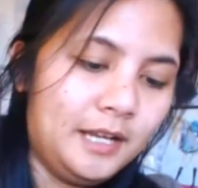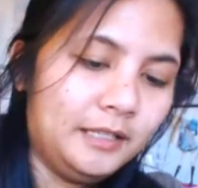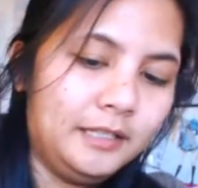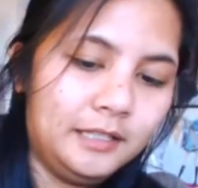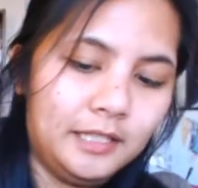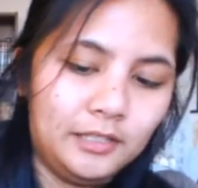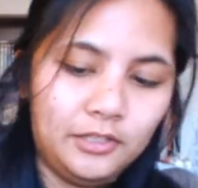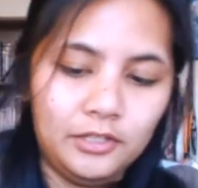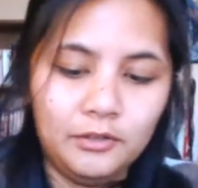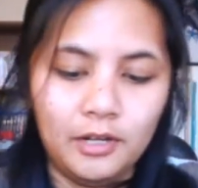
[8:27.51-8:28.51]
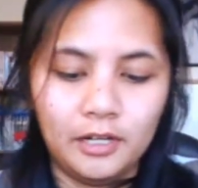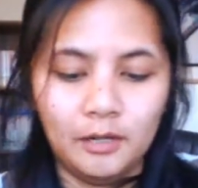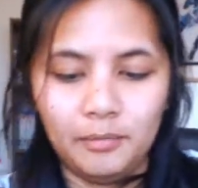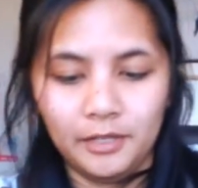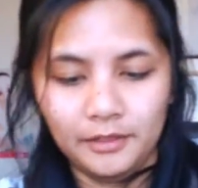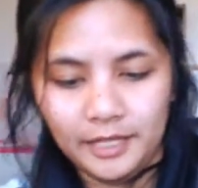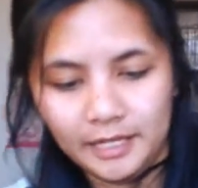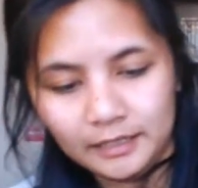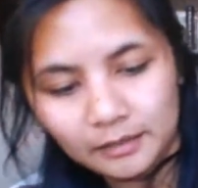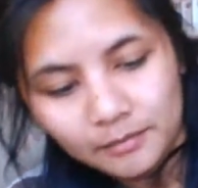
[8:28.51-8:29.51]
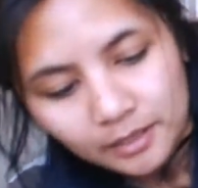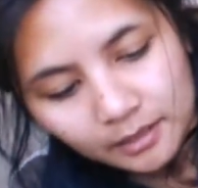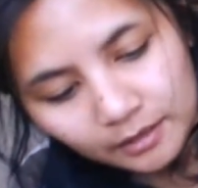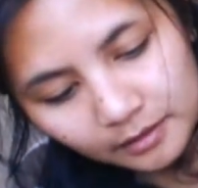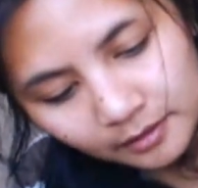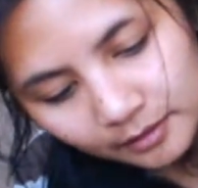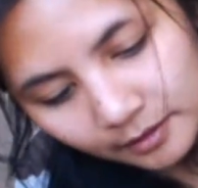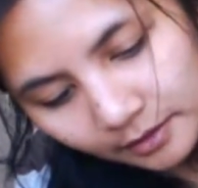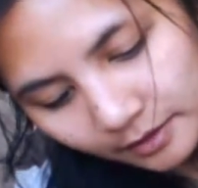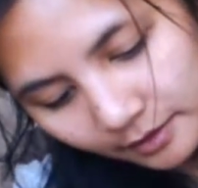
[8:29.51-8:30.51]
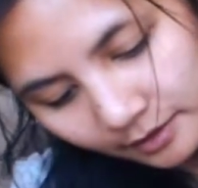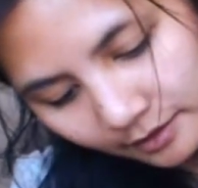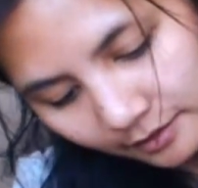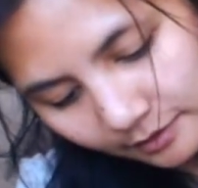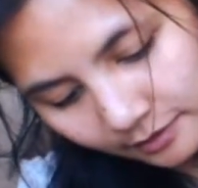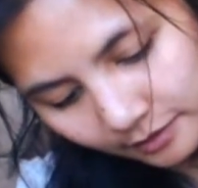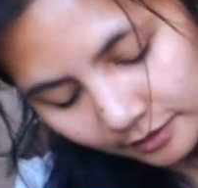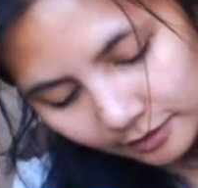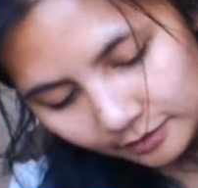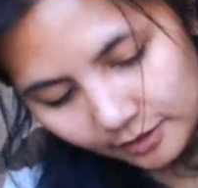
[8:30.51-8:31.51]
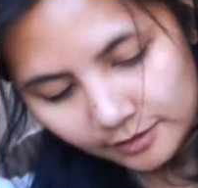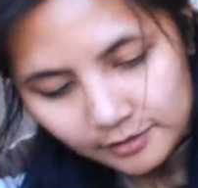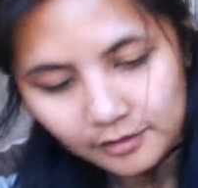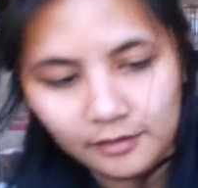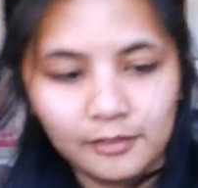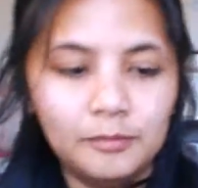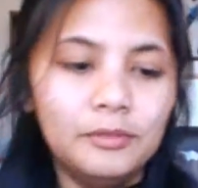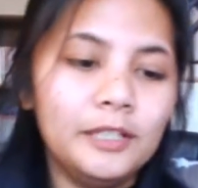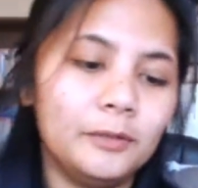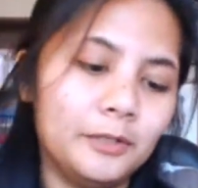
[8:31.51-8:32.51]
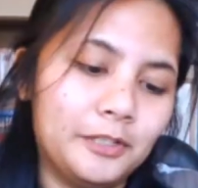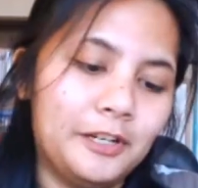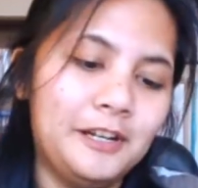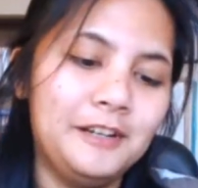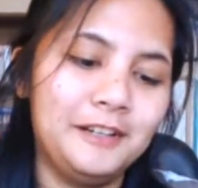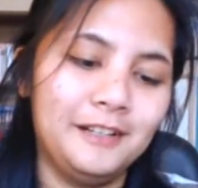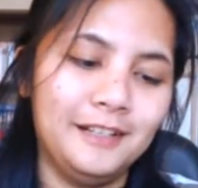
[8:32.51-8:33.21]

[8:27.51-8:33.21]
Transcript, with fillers: not gonna get too hung up on that. Let me see. Okay, it's not in complete order,